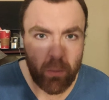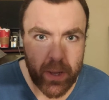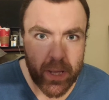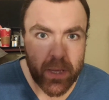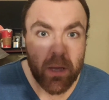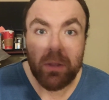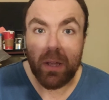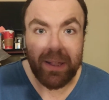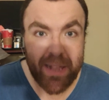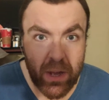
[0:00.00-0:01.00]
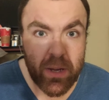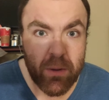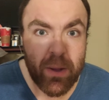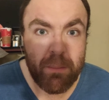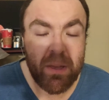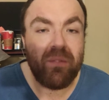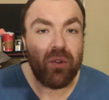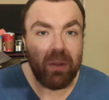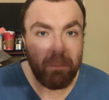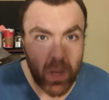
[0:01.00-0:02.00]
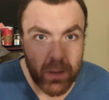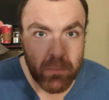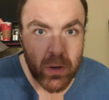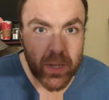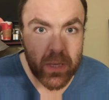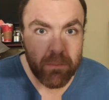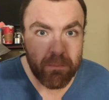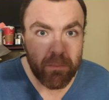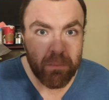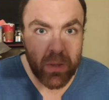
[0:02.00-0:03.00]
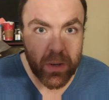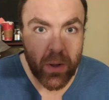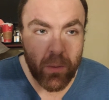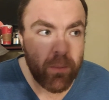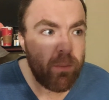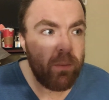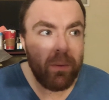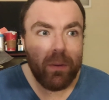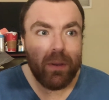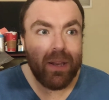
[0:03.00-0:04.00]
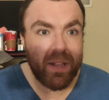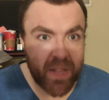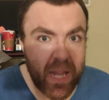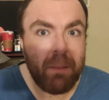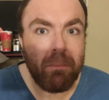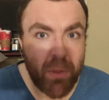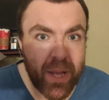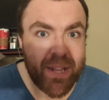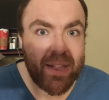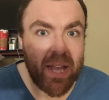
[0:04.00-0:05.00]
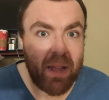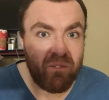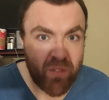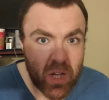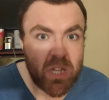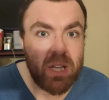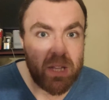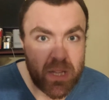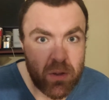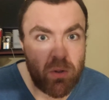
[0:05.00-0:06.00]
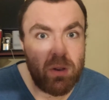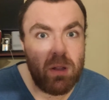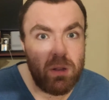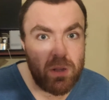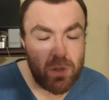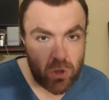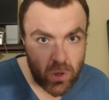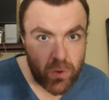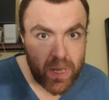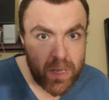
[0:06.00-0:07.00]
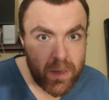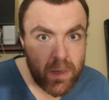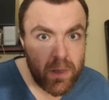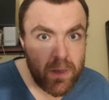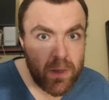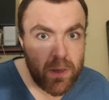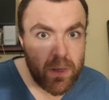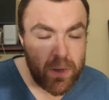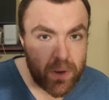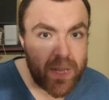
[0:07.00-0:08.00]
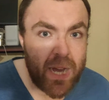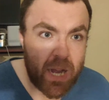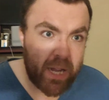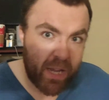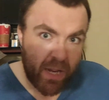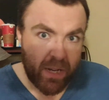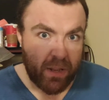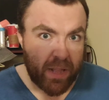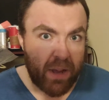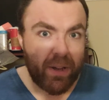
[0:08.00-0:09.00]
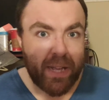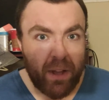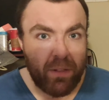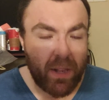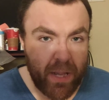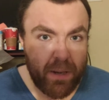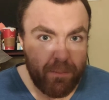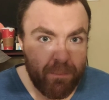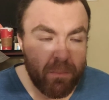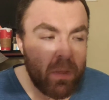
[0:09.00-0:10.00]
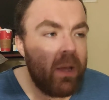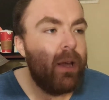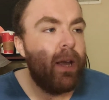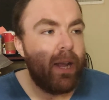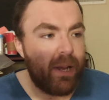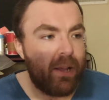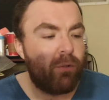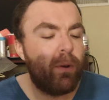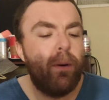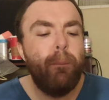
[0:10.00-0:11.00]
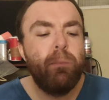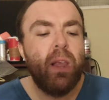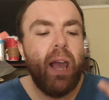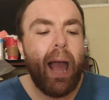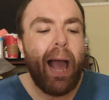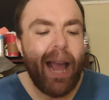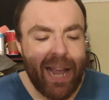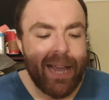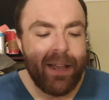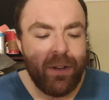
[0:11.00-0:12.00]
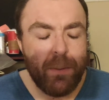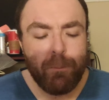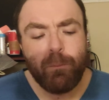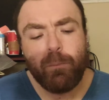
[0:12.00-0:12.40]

away to Saudi Arabia for some blood money, the same place that fucking killed Khashoggi, the guy in the Saudi consulate in Israel, and